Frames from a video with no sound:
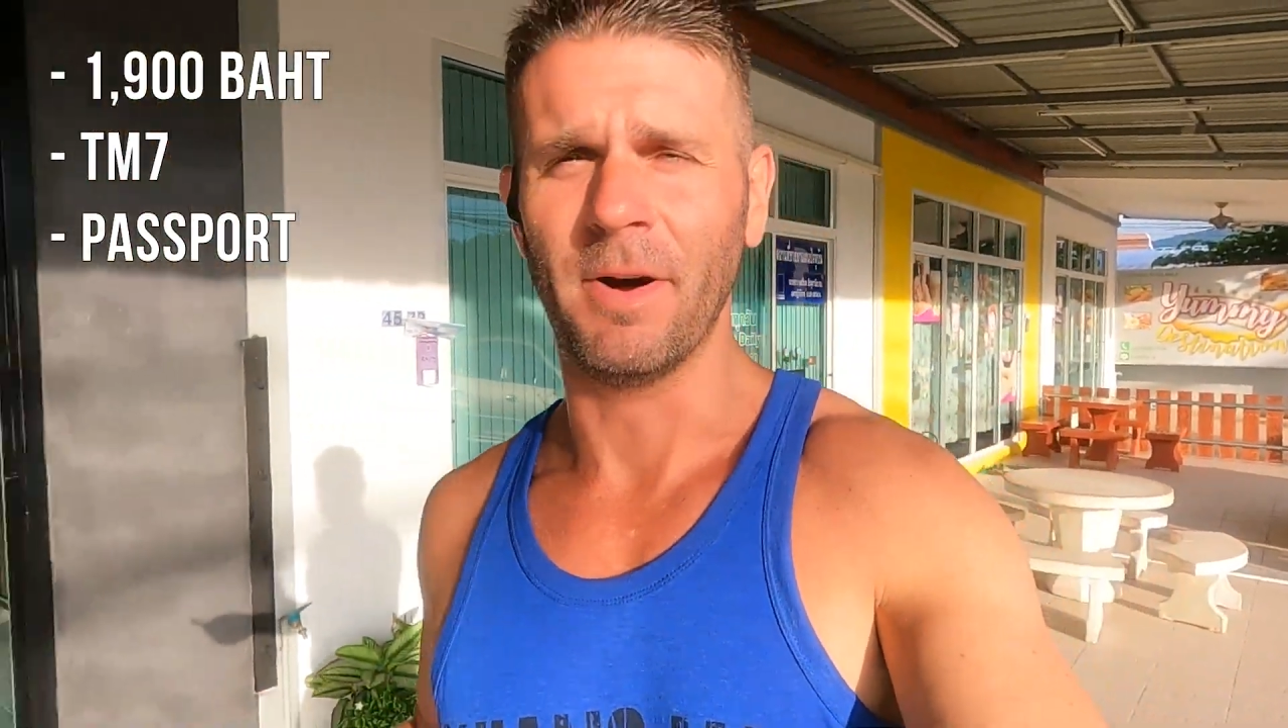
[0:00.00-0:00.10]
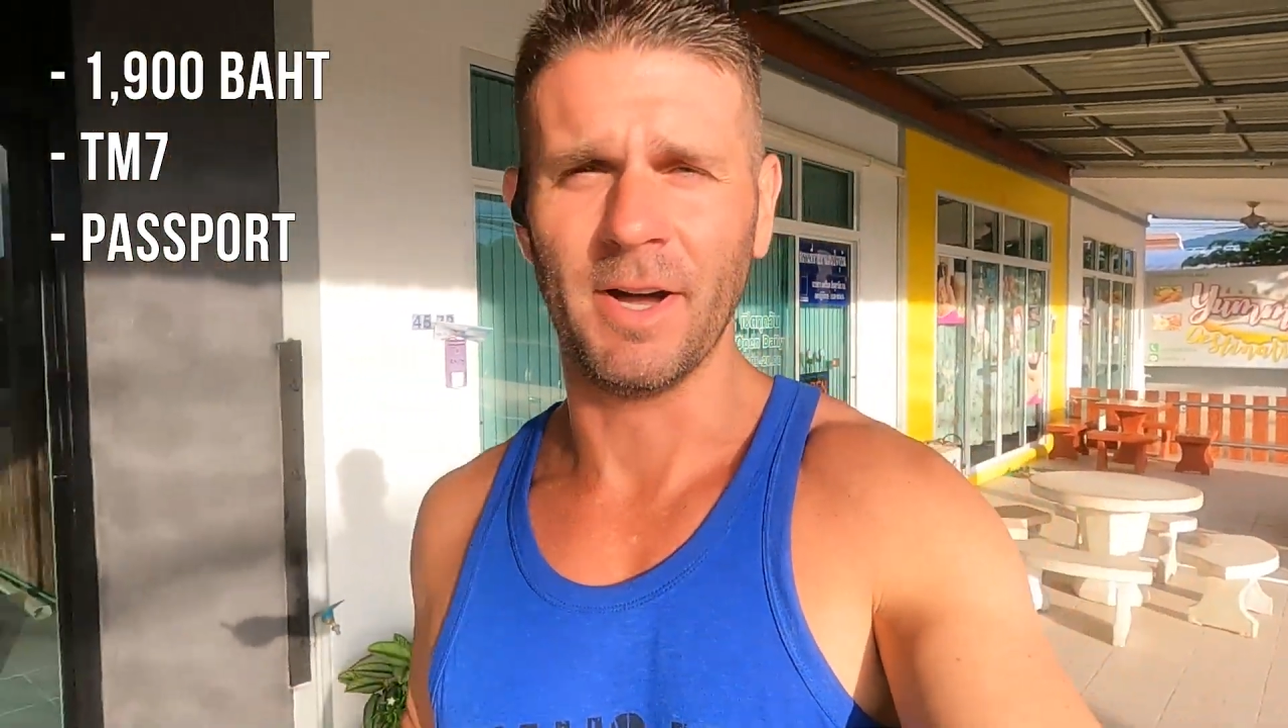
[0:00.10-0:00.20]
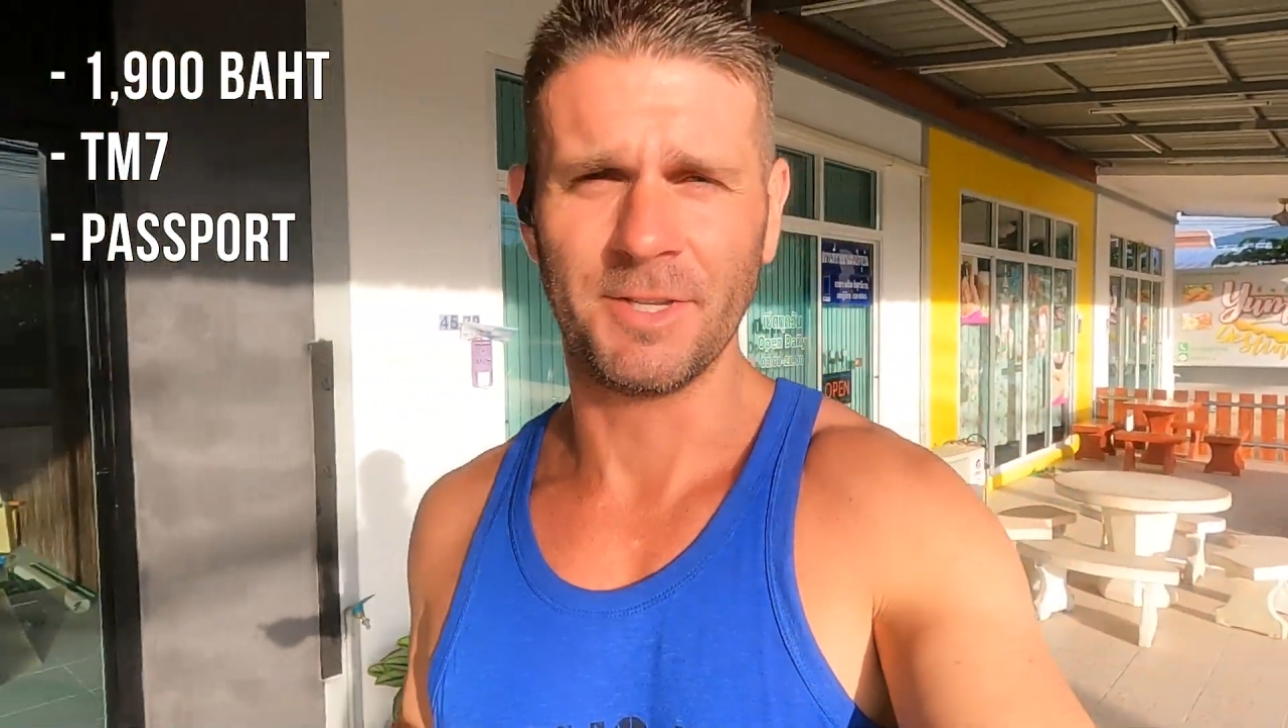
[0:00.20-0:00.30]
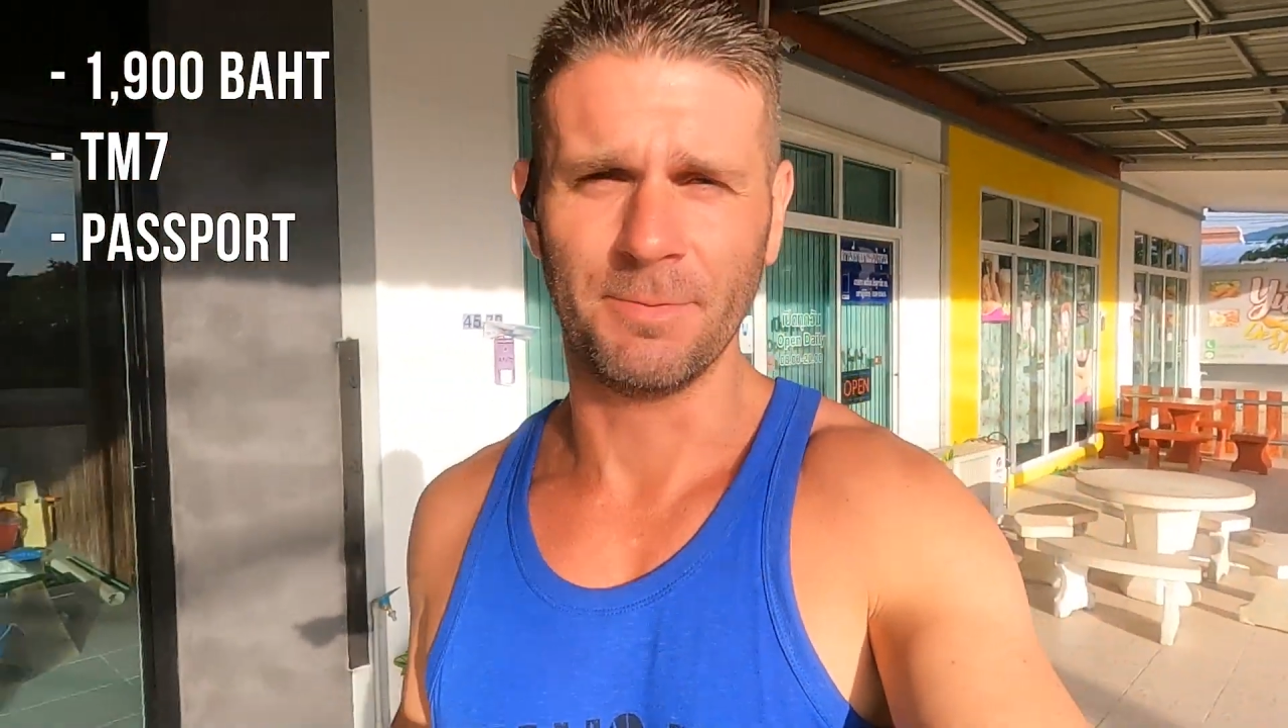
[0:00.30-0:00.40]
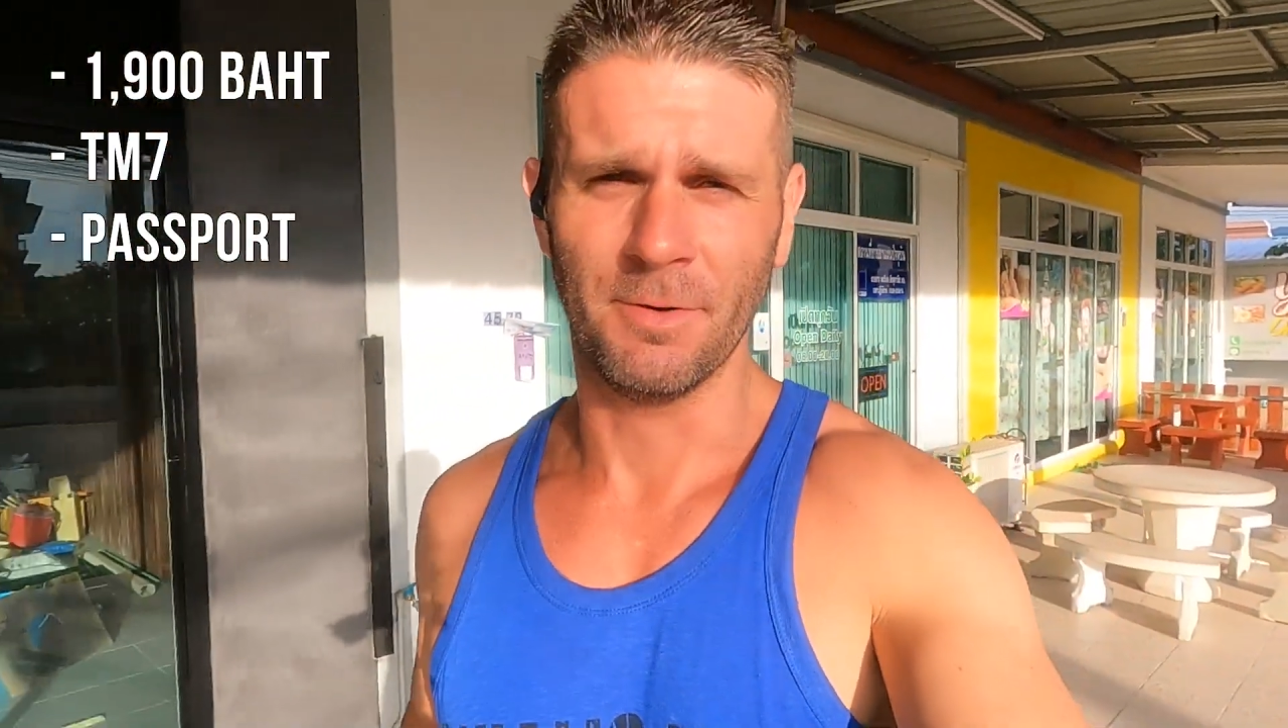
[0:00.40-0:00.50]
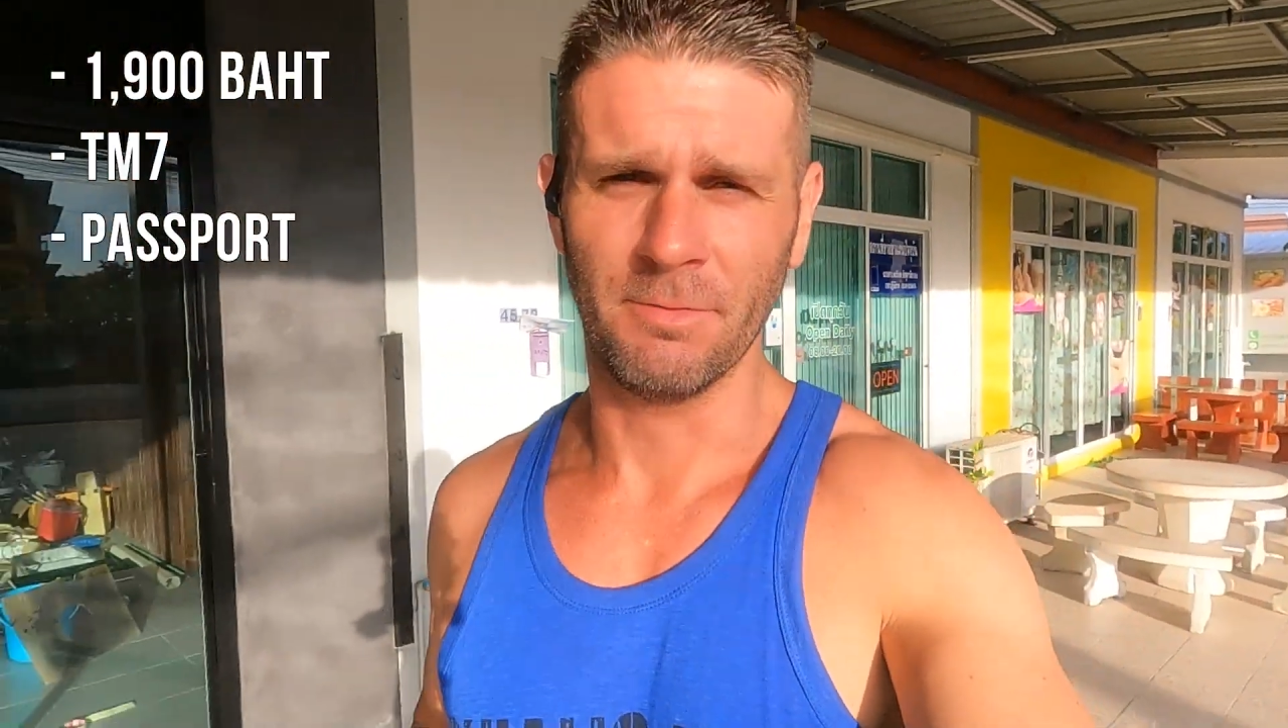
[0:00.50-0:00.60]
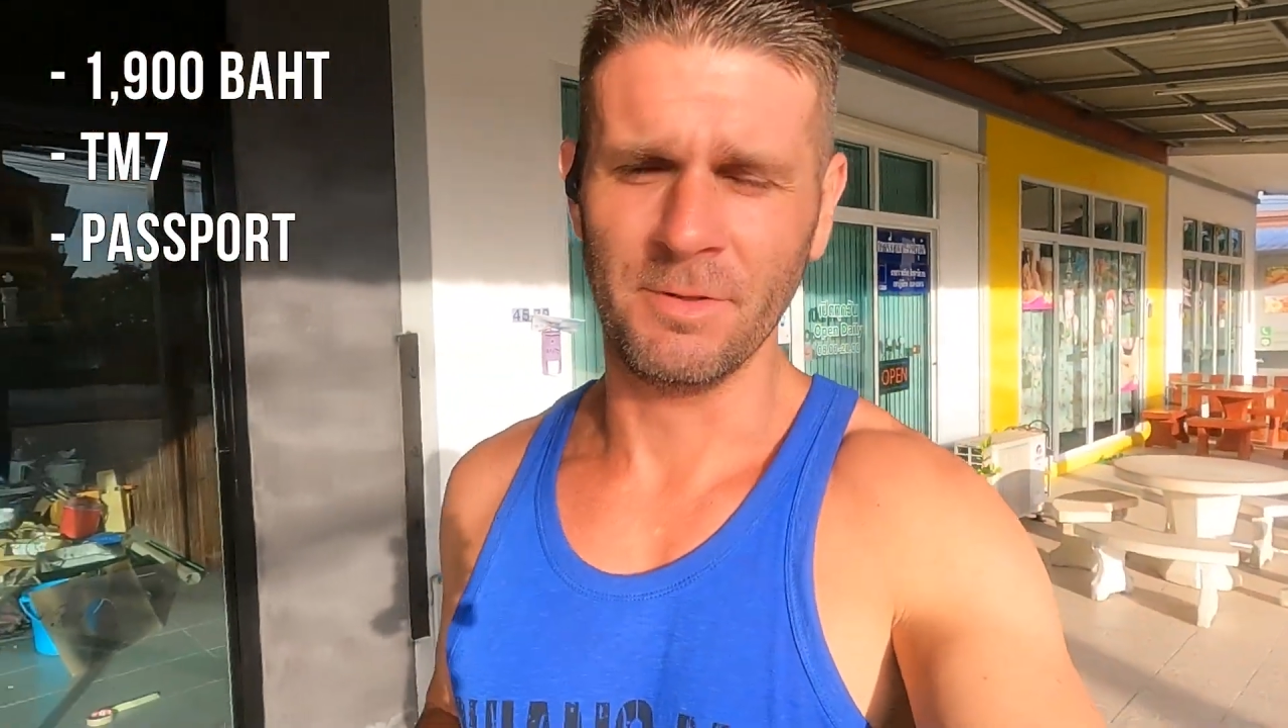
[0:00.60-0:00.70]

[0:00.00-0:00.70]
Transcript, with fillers: passport